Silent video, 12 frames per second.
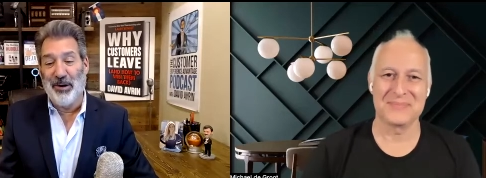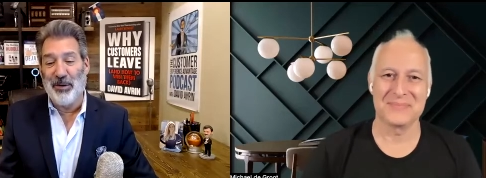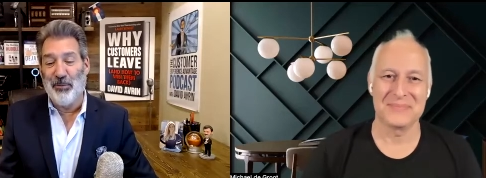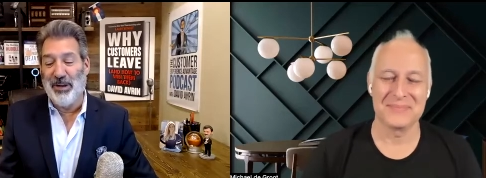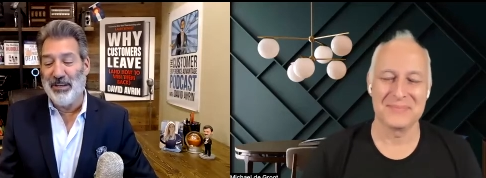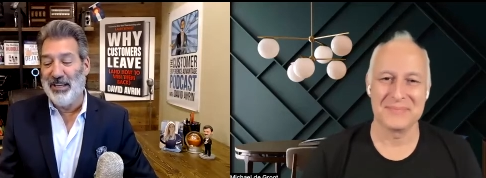
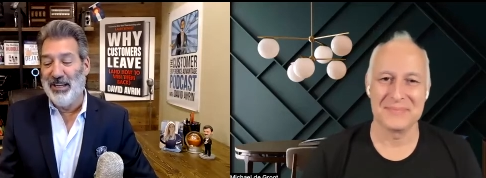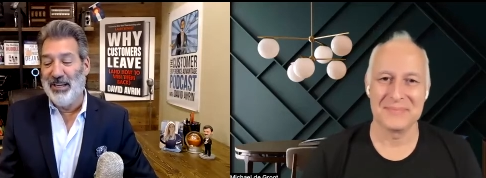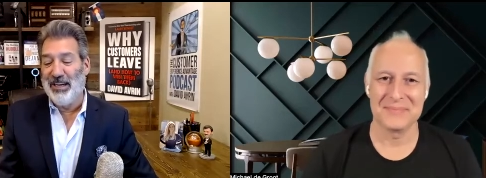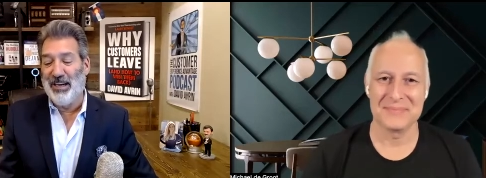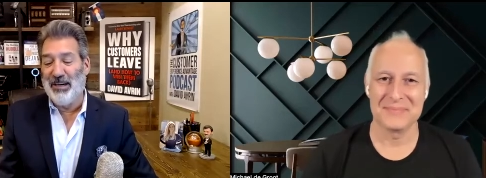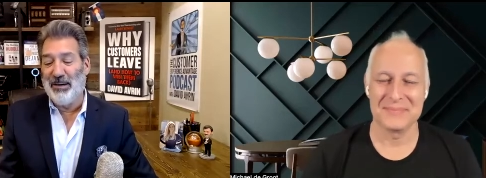Speaker 1: went
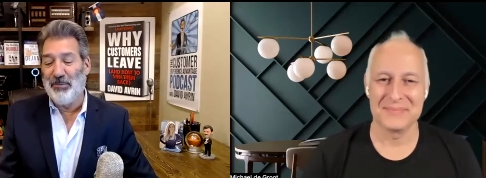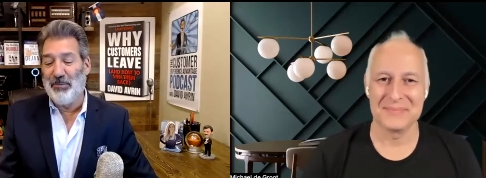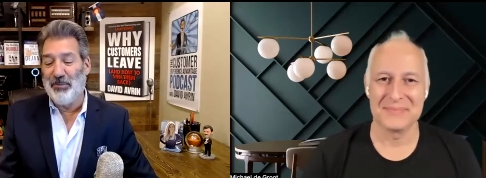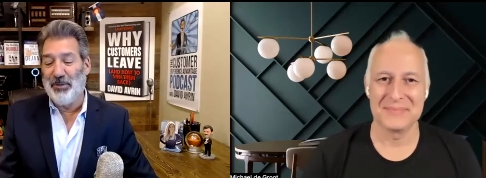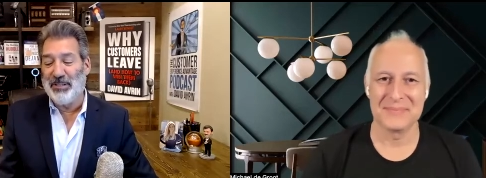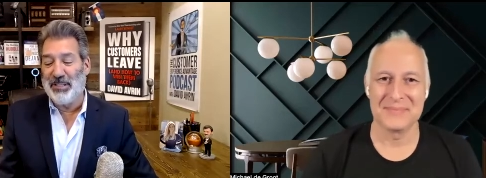uh,
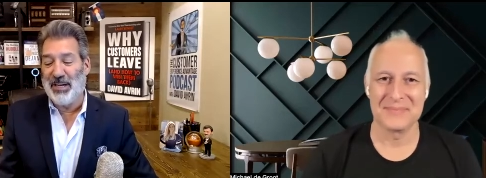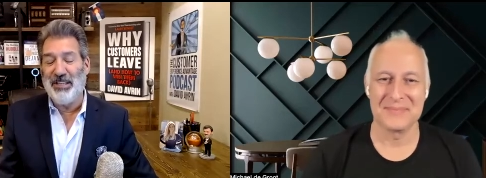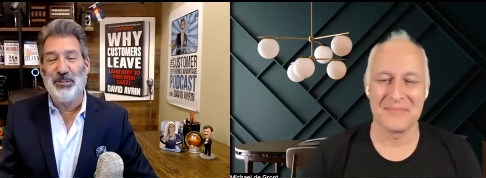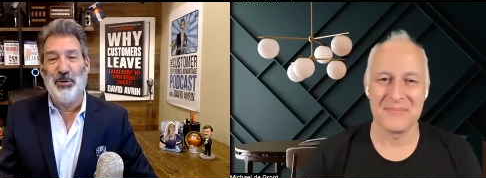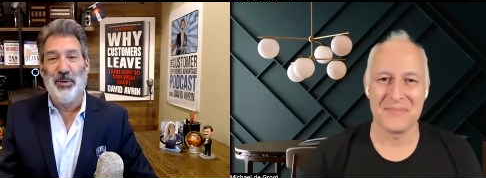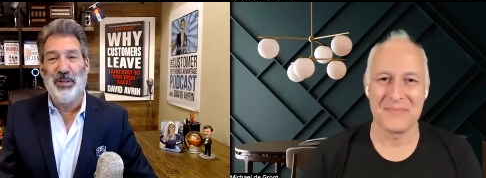went to high
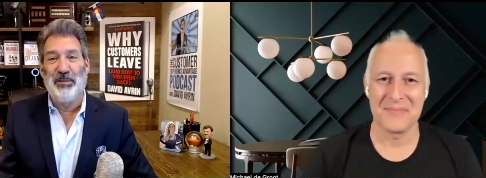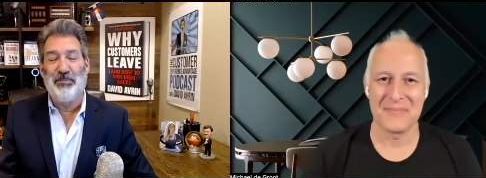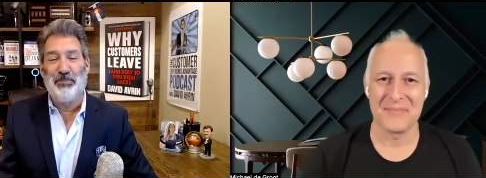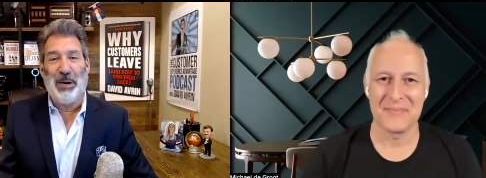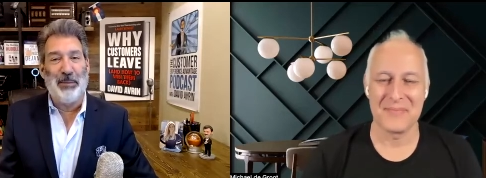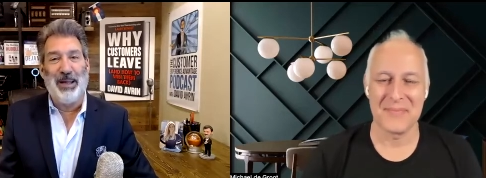school with
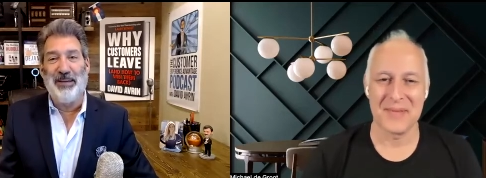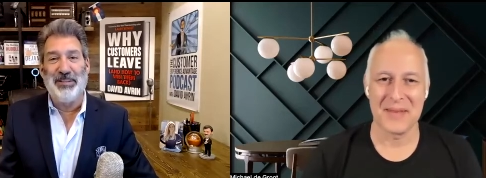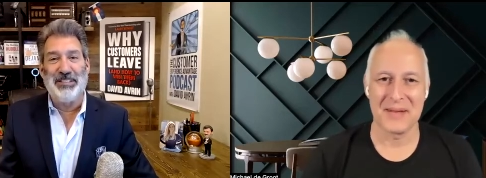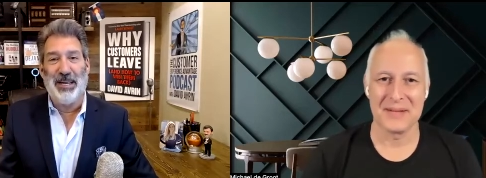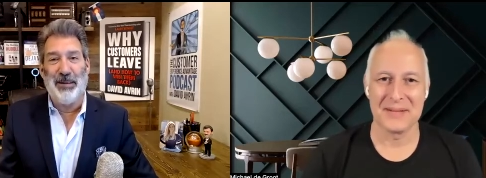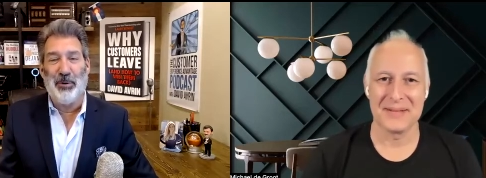probably have the
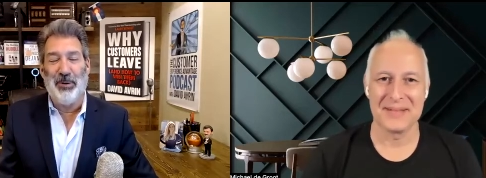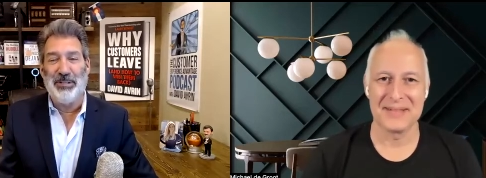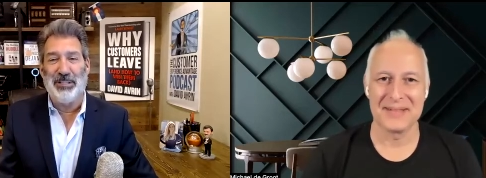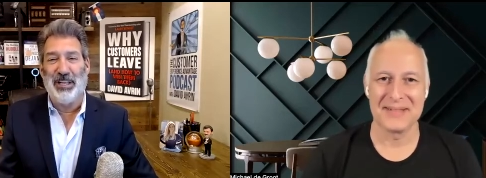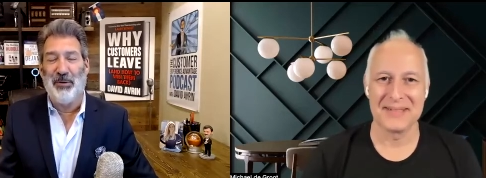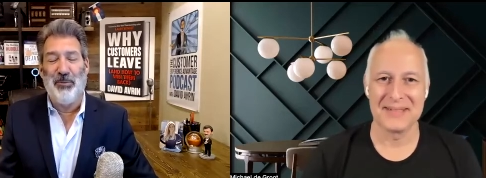same
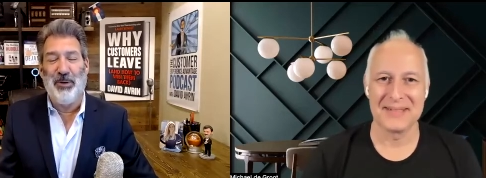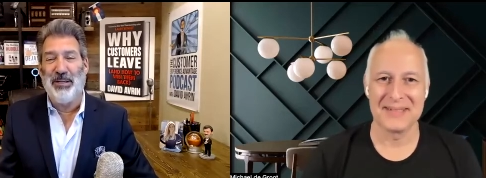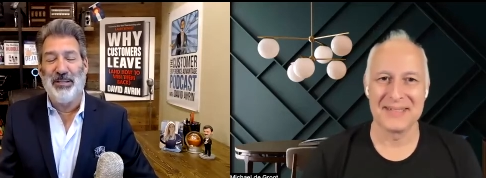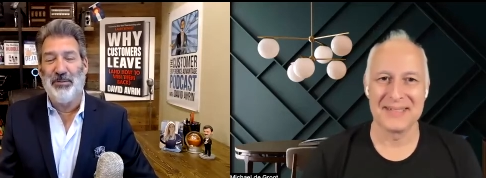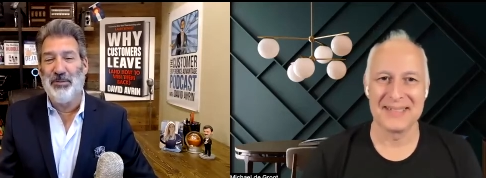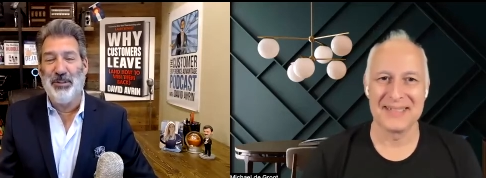question. Like, wait,
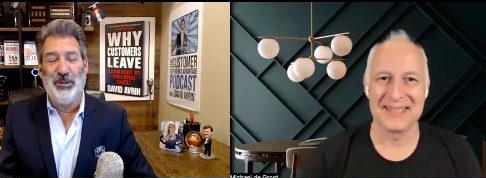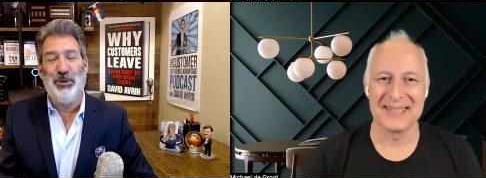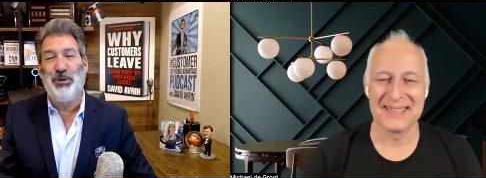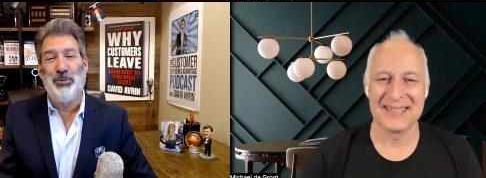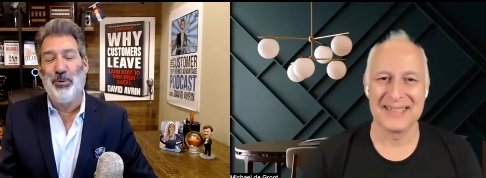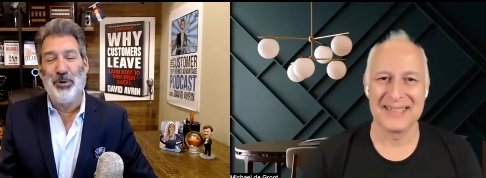
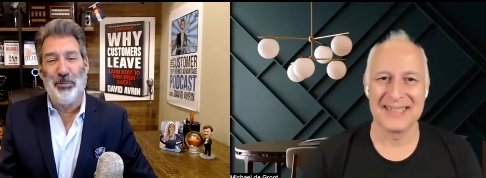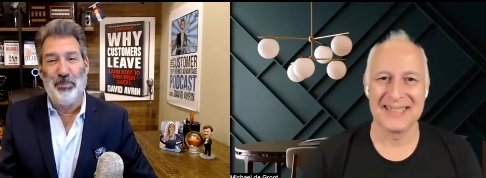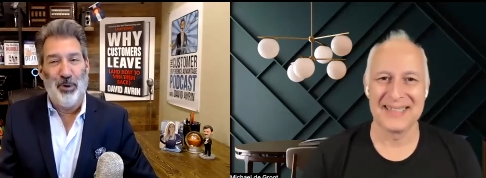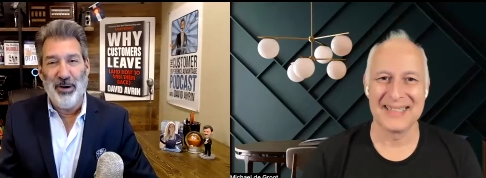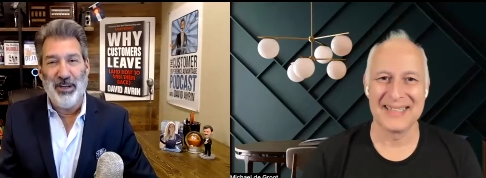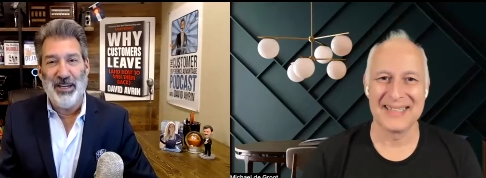you, wrote a
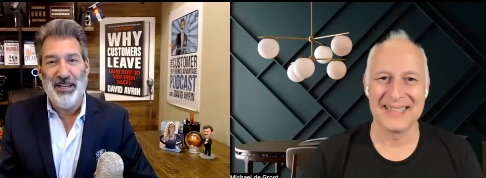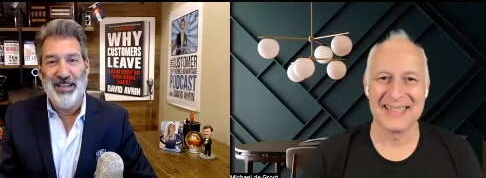book?